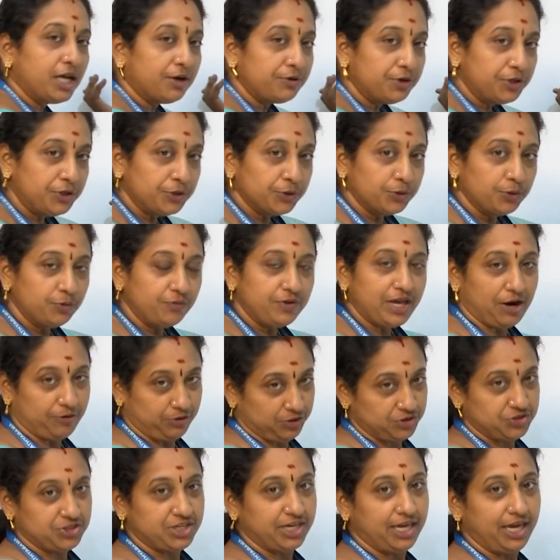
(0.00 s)
you have to do? We have
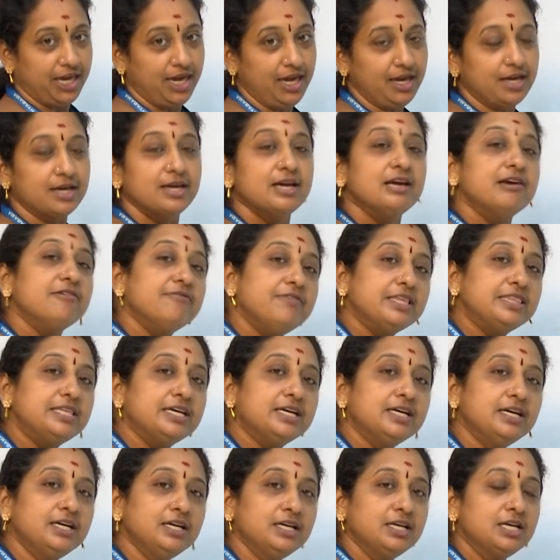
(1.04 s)
to check
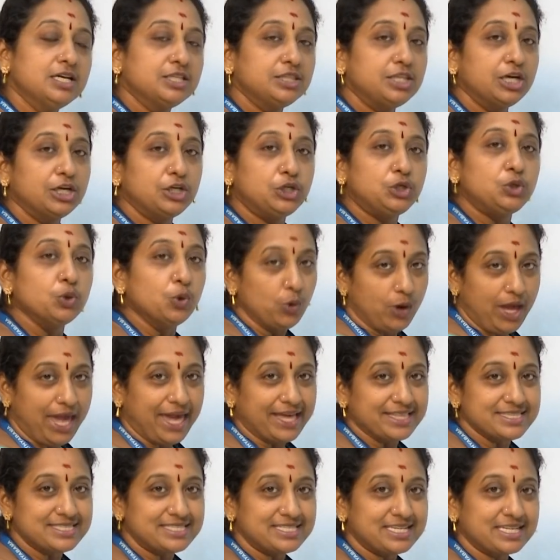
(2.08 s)
whether the two
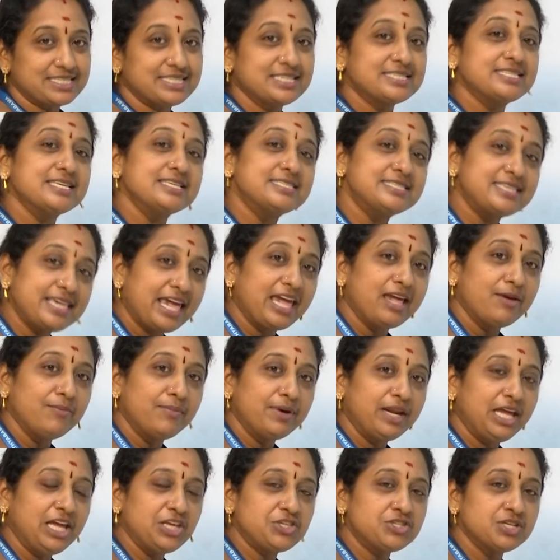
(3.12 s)
ends touches the same
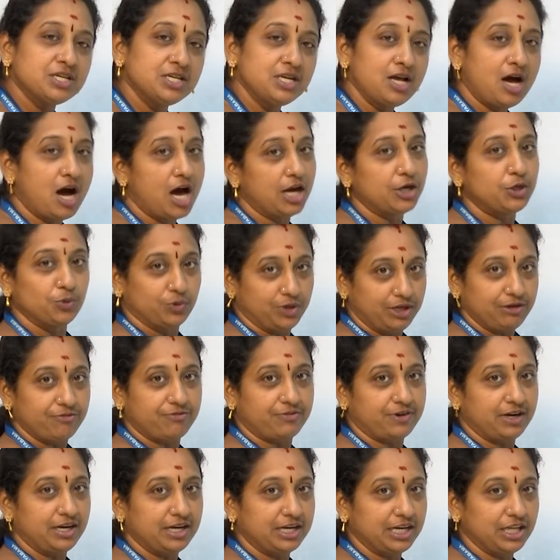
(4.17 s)
region or two
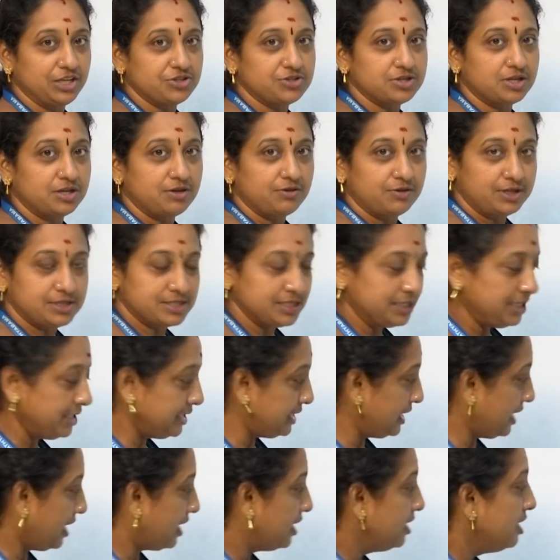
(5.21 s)
different region, isn't it
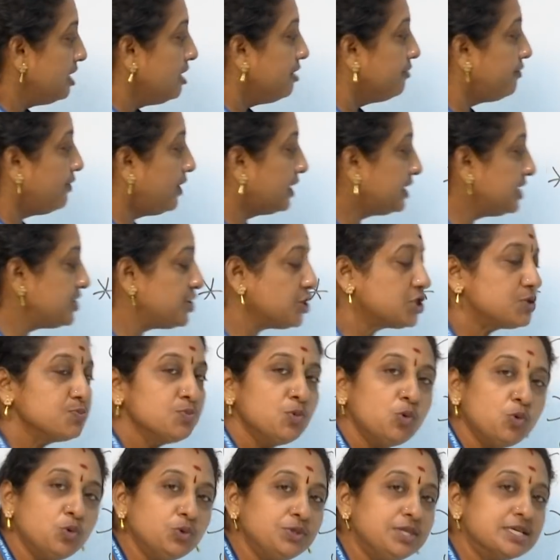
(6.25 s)
now? For that, just
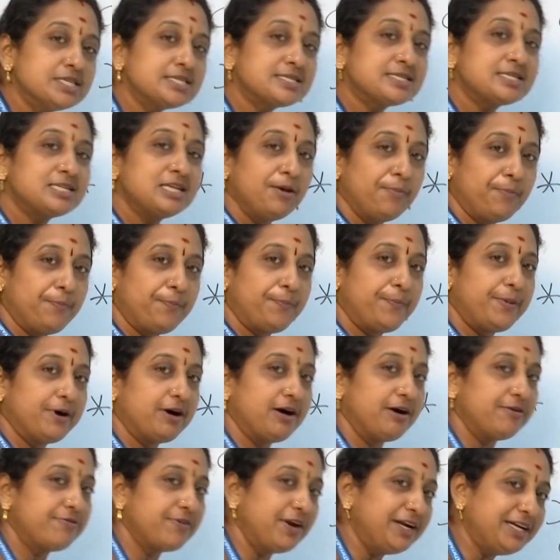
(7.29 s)
move the strip
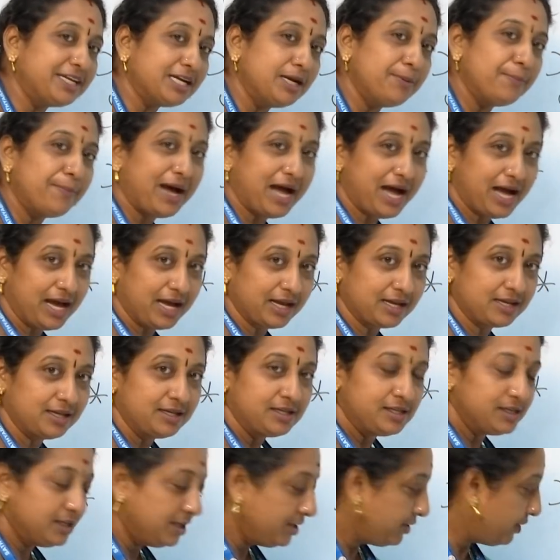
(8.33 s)
front and back,
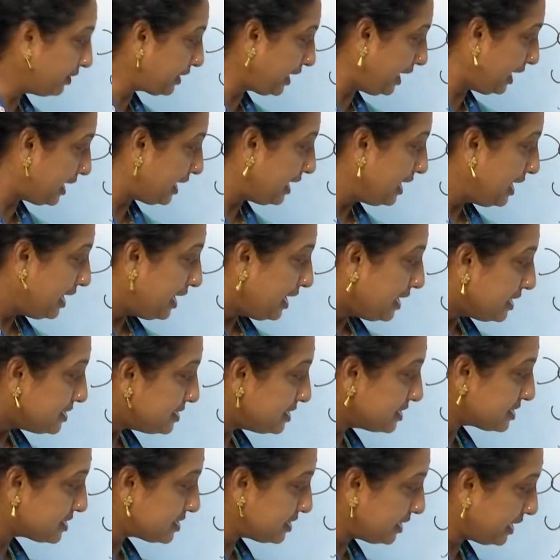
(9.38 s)
okay,
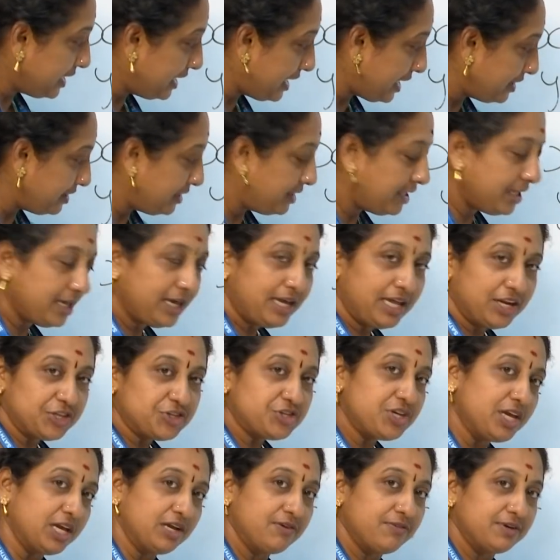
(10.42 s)
just here and there,
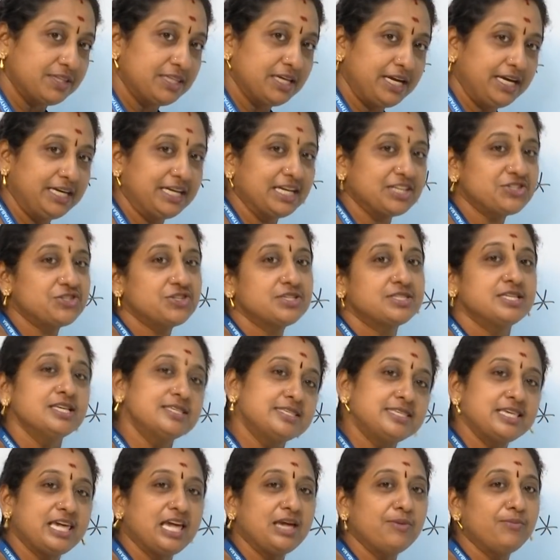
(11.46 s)
check whether it touches the
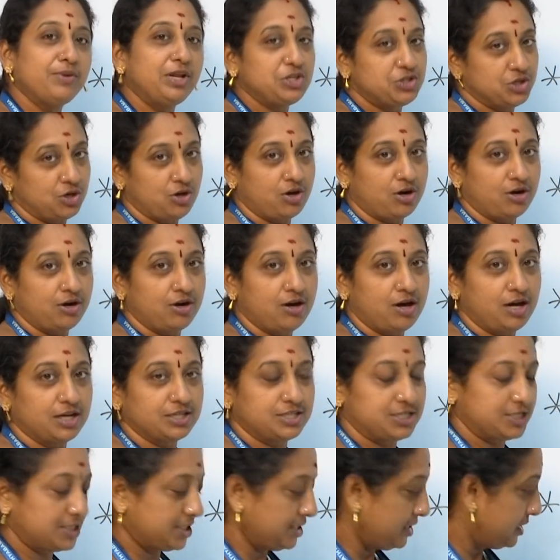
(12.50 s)
same region or not.